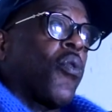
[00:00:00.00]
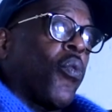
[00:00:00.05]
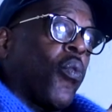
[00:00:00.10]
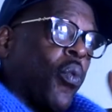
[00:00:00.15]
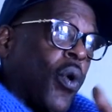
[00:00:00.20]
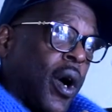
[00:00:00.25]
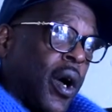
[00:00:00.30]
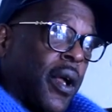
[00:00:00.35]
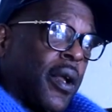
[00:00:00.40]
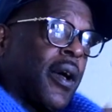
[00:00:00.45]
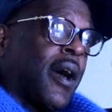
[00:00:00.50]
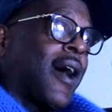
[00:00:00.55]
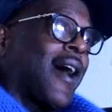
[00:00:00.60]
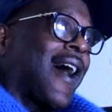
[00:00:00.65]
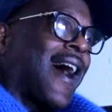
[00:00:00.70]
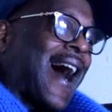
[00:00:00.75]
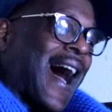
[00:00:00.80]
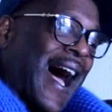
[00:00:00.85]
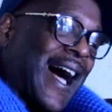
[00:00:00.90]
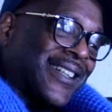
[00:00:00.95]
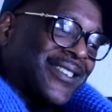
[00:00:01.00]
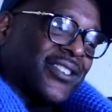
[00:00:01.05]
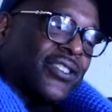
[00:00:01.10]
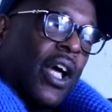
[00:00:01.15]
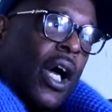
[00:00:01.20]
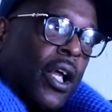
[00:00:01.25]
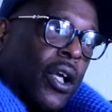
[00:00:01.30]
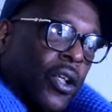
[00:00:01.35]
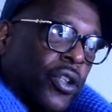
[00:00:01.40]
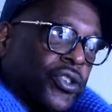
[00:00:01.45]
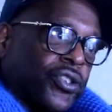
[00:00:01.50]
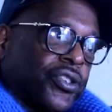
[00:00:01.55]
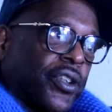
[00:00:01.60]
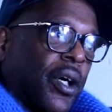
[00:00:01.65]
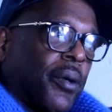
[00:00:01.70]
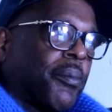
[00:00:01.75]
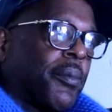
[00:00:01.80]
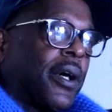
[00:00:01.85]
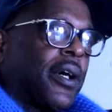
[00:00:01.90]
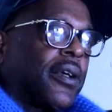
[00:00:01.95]
One, I started this
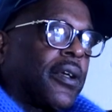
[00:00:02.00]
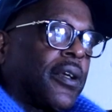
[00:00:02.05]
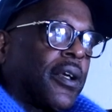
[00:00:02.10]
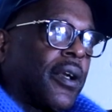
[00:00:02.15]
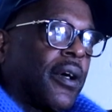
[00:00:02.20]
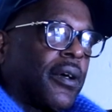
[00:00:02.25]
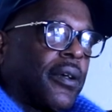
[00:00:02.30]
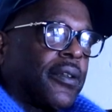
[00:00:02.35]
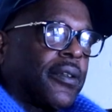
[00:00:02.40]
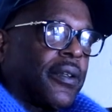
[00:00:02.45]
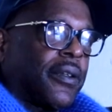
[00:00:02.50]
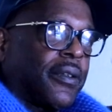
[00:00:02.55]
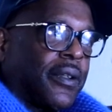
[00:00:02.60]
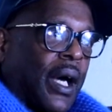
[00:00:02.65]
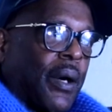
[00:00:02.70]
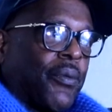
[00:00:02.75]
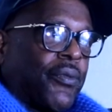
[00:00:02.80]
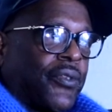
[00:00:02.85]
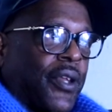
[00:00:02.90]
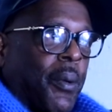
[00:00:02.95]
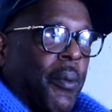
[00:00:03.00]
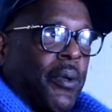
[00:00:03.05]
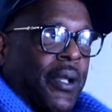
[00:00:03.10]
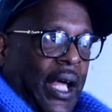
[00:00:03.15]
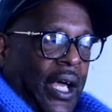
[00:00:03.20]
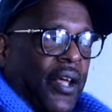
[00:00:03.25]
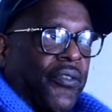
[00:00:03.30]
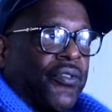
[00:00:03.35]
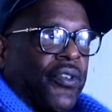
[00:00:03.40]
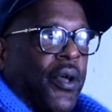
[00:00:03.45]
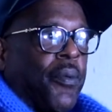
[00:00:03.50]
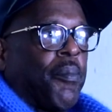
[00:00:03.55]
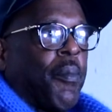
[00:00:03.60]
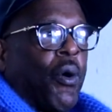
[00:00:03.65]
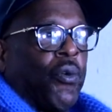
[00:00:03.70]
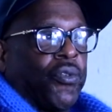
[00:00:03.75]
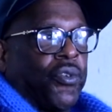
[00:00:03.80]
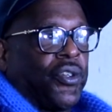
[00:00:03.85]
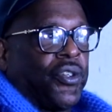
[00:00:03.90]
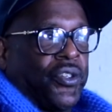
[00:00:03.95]
something, but you know, that was, that was like I say,
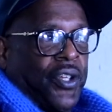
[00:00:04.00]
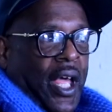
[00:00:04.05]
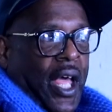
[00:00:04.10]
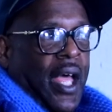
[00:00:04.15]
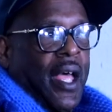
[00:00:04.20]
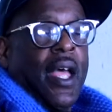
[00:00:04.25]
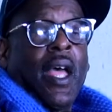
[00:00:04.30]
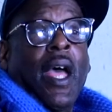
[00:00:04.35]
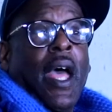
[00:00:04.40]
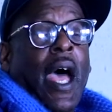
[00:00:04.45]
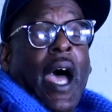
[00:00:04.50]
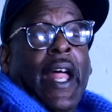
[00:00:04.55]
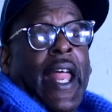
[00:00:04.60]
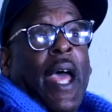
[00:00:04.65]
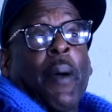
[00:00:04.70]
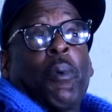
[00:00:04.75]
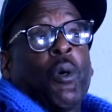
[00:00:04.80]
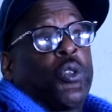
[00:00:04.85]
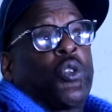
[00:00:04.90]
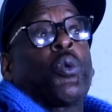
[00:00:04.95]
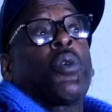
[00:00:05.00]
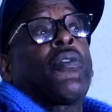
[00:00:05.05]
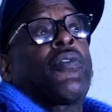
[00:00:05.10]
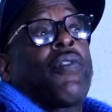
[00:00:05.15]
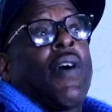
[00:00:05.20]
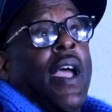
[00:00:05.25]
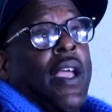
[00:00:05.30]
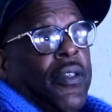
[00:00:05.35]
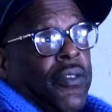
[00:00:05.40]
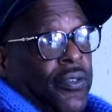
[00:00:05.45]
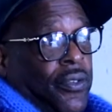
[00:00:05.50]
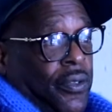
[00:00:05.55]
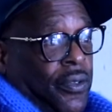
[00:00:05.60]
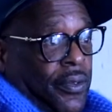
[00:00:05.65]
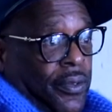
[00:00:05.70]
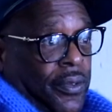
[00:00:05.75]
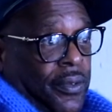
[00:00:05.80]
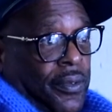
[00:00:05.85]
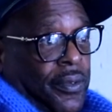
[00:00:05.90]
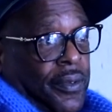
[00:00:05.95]
most of the time I have about three fights.
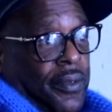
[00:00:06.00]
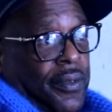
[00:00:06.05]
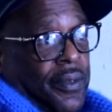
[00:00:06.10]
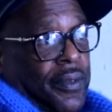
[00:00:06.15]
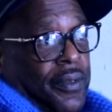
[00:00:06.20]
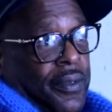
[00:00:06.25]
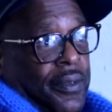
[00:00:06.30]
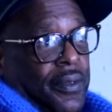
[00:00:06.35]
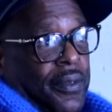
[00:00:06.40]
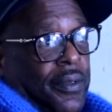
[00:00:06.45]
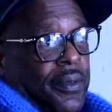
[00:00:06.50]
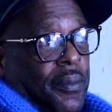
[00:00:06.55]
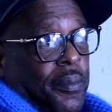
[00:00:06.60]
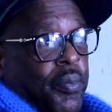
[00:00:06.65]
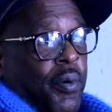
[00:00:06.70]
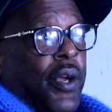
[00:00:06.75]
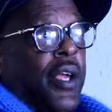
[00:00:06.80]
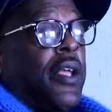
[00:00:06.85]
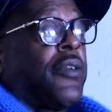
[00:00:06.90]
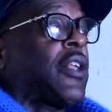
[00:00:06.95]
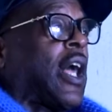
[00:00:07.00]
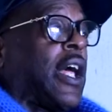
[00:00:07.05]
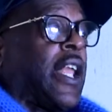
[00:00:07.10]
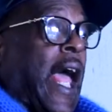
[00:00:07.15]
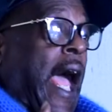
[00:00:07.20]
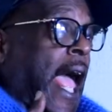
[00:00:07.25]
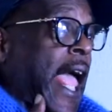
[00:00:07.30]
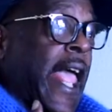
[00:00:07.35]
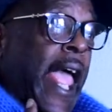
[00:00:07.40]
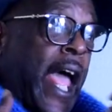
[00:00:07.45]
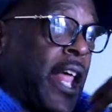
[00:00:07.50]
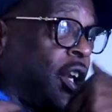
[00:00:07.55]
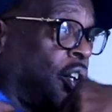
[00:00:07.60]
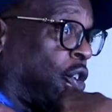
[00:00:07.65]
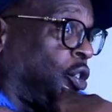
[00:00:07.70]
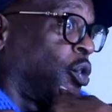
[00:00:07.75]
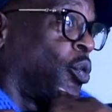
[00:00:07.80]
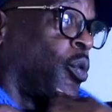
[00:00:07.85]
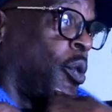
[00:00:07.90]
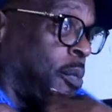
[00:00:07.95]
Praise now, I ain't had
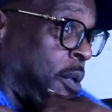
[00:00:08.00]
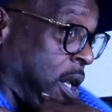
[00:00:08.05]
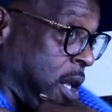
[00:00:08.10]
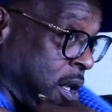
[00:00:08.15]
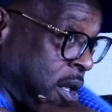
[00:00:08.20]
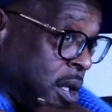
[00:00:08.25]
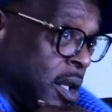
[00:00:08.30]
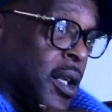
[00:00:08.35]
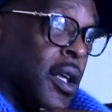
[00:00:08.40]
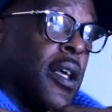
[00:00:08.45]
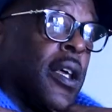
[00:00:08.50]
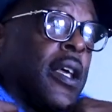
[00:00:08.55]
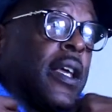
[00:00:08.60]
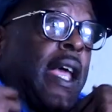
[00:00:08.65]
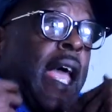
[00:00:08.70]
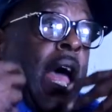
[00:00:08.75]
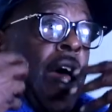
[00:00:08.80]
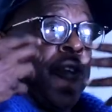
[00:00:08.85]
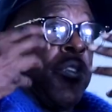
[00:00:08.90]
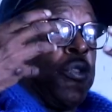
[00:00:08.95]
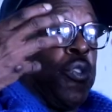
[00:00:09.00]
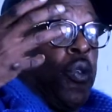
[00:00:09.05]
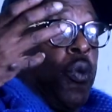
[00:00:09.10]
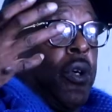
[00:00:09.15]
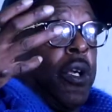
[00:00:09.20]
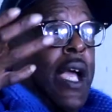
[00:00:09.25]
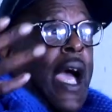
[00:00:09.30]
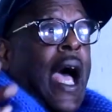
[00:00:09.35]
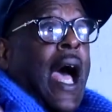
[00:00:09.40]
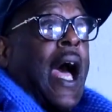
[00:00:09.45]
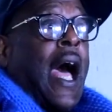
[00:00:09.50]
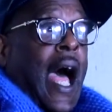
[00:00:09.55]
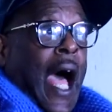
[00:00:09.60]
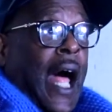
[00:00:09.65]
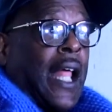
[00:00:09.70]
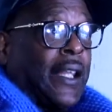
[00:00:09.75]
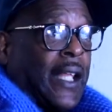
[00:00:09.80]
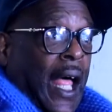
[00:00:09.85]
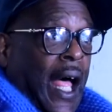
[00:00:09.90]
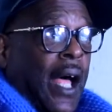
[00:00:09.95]
nothing to do with me. It had something to do with God,
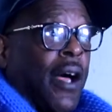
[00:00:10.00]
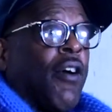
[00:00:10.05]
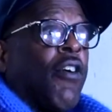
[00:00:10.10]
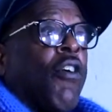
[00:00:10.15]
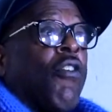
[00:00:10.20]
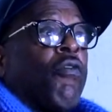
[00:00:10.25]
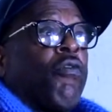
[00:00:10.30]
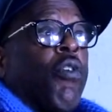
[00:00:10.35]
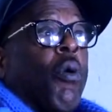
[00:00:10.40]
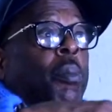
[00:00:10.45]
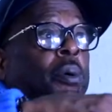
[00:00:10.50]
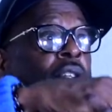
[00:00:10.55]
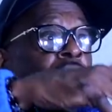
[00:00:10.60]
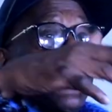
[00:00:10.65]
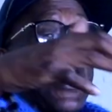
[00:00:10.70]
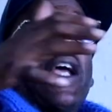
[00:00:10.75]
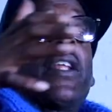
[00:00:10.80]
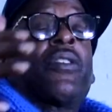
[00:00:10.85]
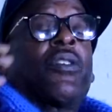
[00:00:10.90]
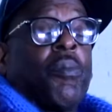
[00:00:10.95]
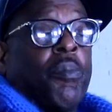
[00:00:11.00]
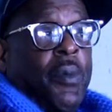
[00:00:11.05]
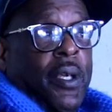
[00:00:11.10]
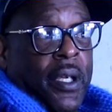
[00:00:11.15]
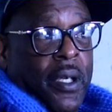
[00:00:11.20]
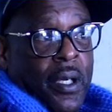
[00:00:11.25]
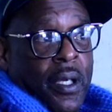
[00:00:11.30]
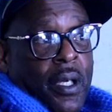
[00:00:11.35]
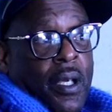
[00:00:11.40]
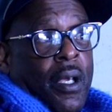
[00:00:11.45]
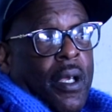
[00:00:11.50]
Allah, for protecting me.